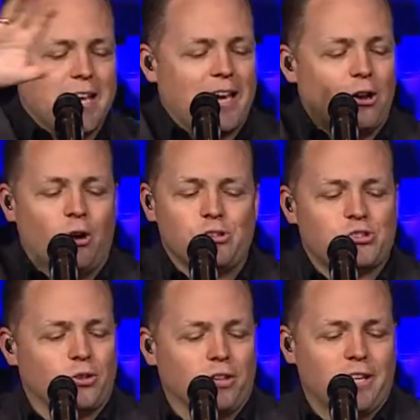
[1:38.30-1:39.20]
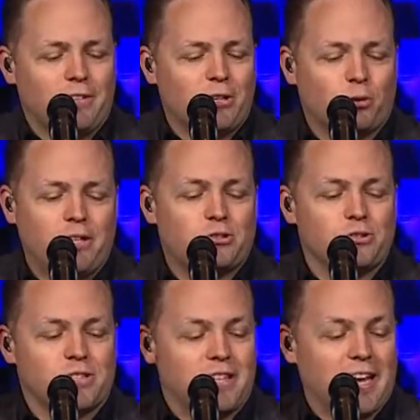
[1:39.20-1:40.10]
And also the living
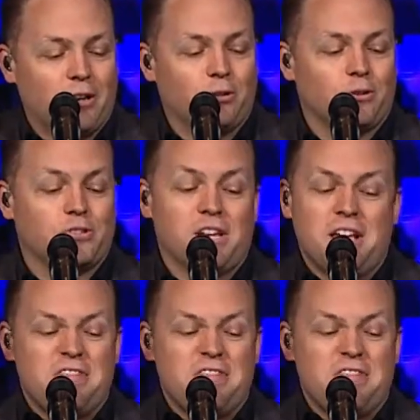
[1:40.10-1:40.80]
creatures and the elders,